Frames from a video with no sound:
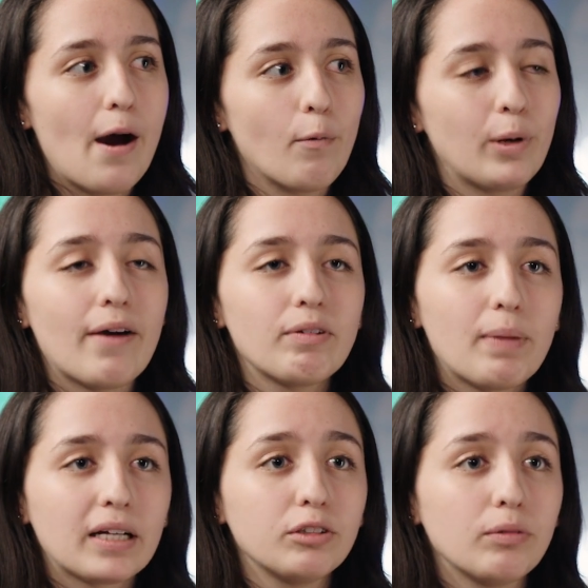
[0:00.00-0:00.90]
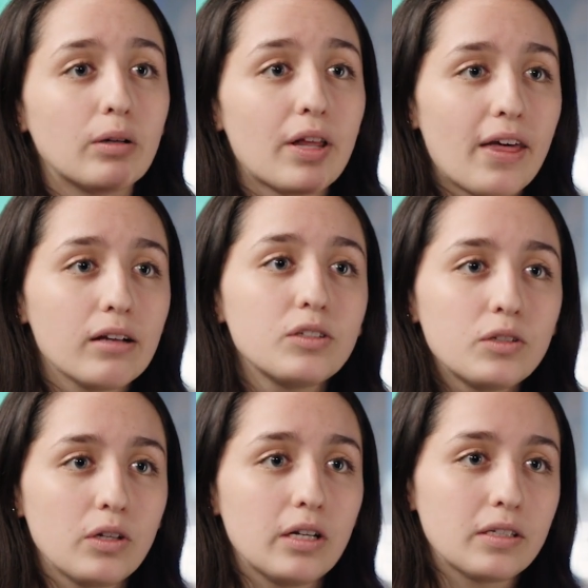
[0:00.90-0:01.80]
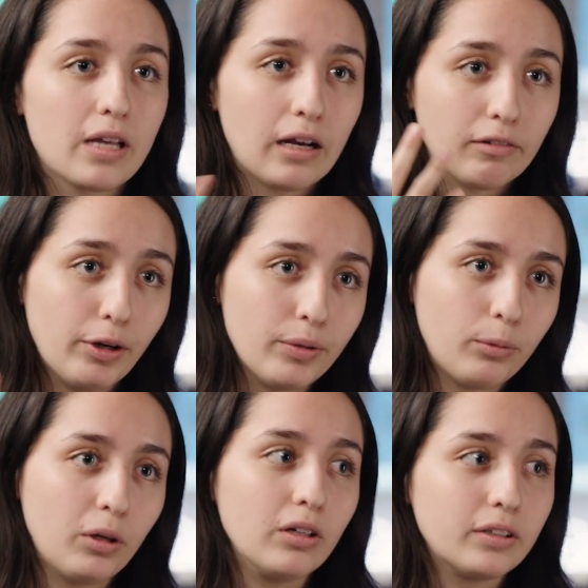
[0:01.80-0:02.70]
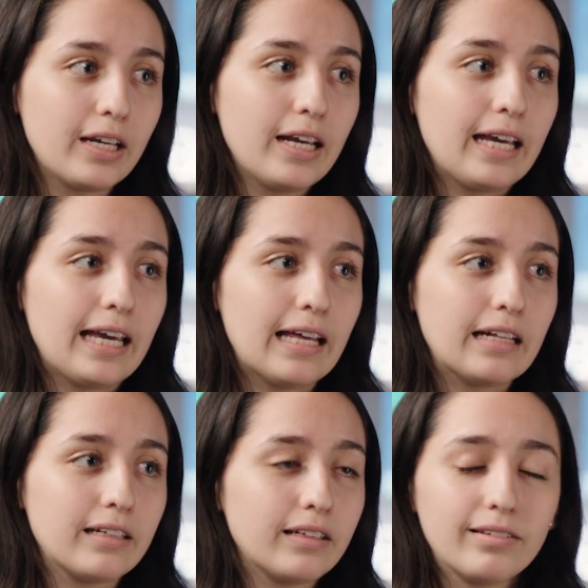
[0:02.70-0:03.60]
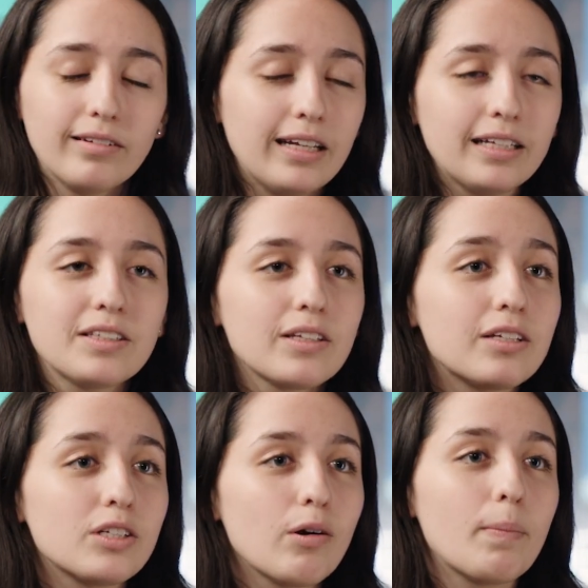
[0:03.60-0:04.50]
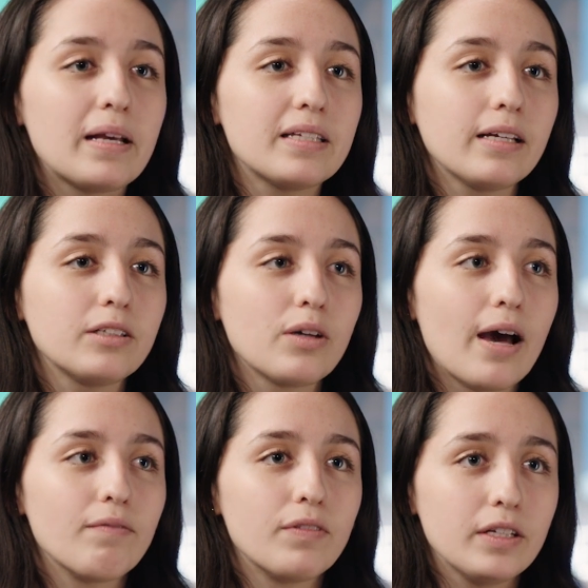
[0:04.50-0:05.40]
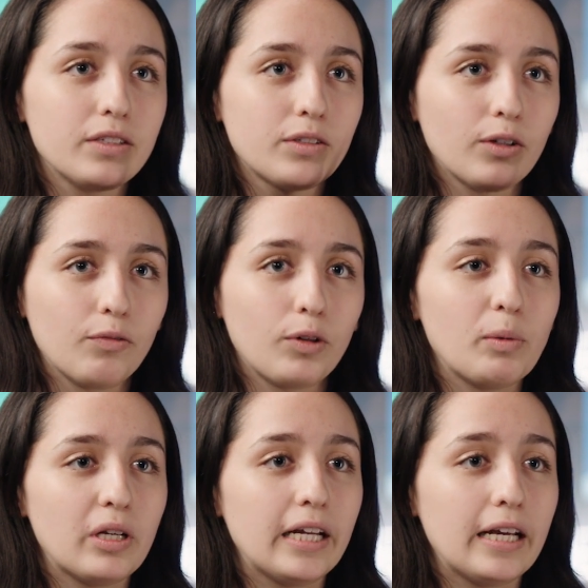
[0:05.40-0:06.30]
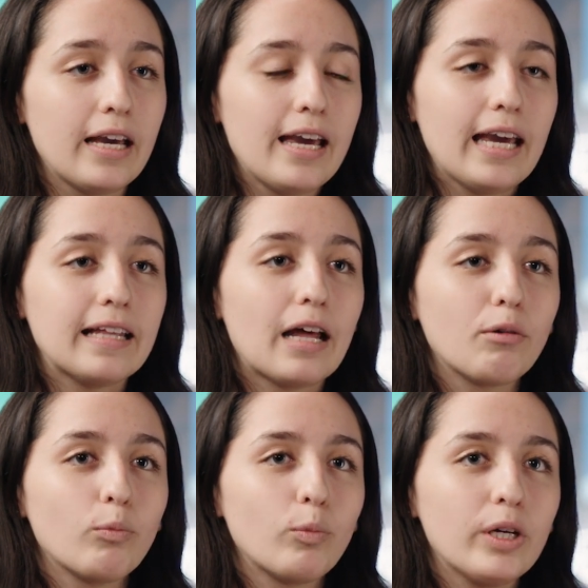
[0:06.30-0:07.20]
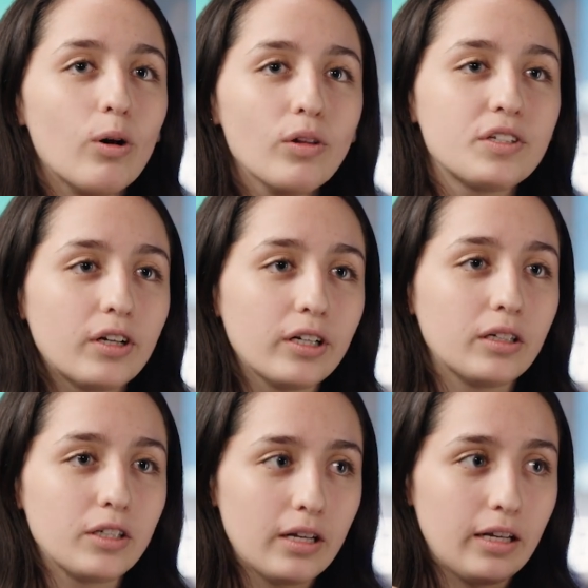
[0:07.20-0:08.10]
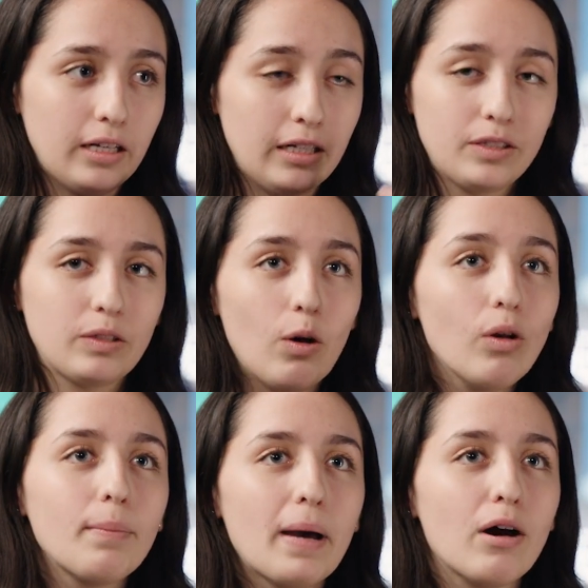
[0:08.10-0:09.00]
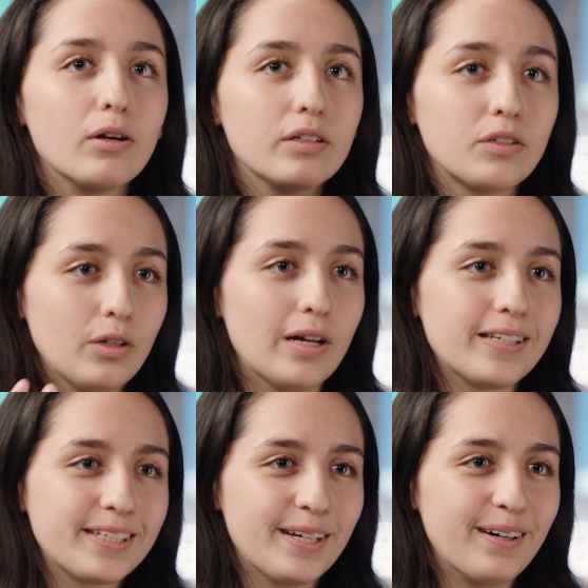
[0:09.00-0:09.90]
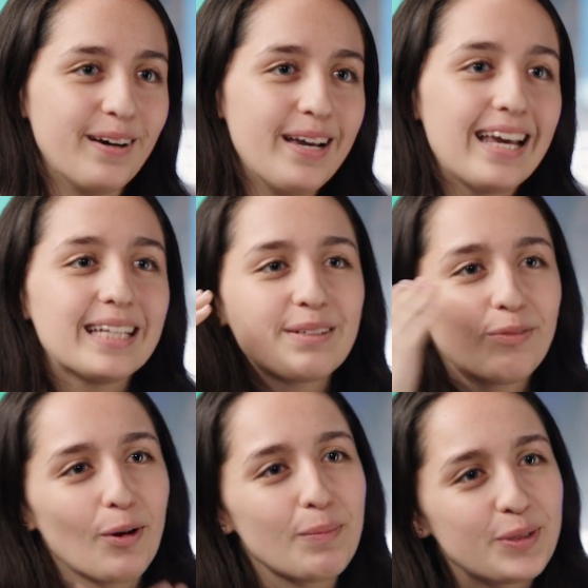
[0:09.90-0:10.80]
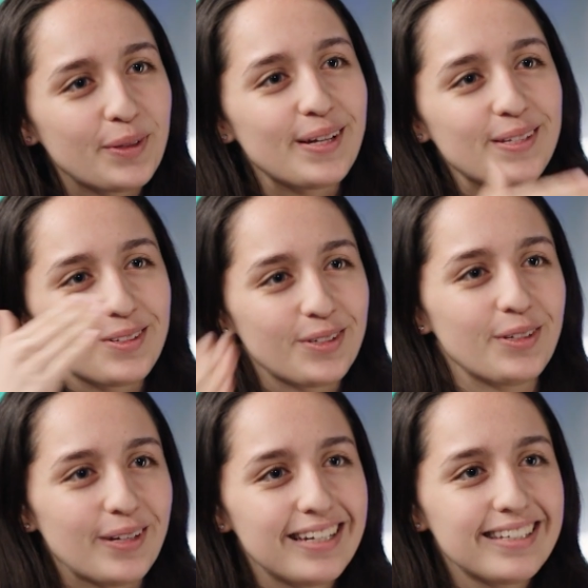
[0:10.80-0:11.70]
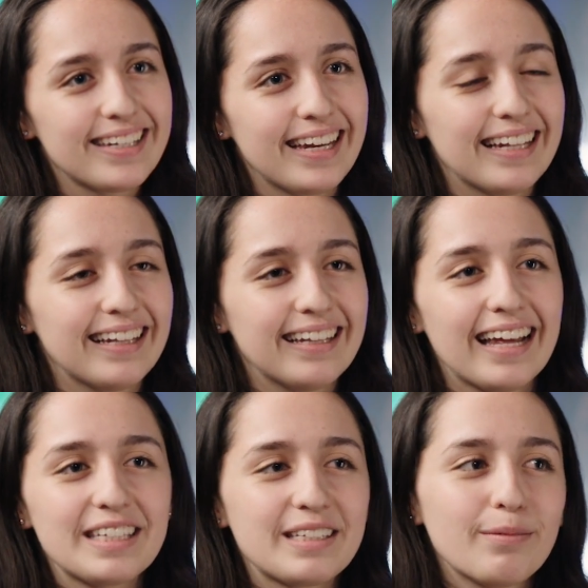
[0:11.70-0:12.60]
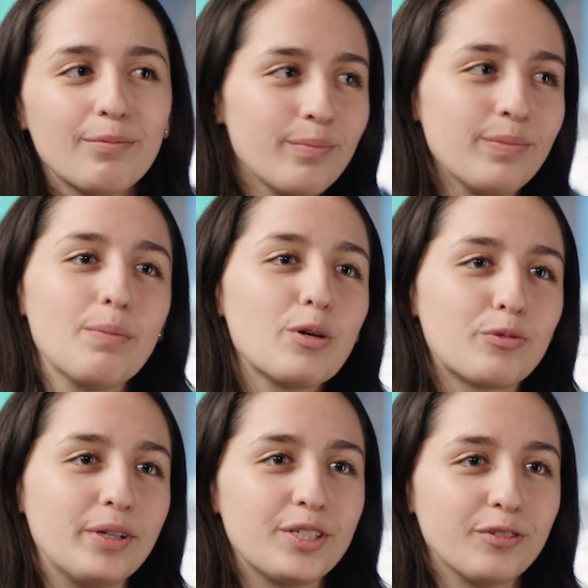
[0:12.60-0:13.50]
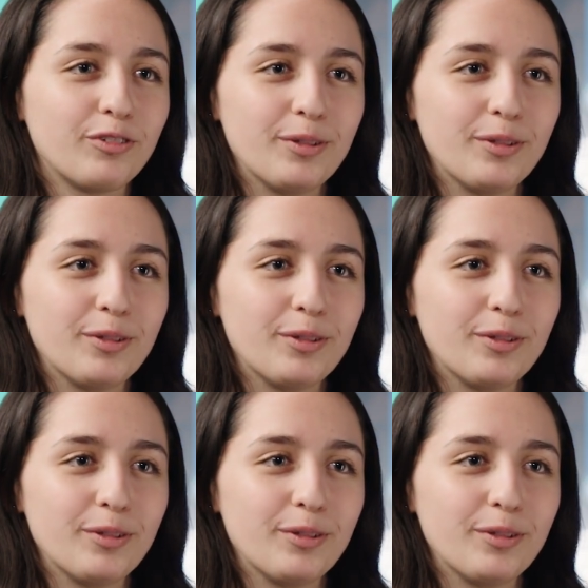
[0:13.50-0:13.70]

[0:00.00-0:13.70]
We have impacted around 1,000 students around the world, and it's so amazing to have this sort of community, and that we all started. It's all about students, so it's from students to students, and that's the most precious for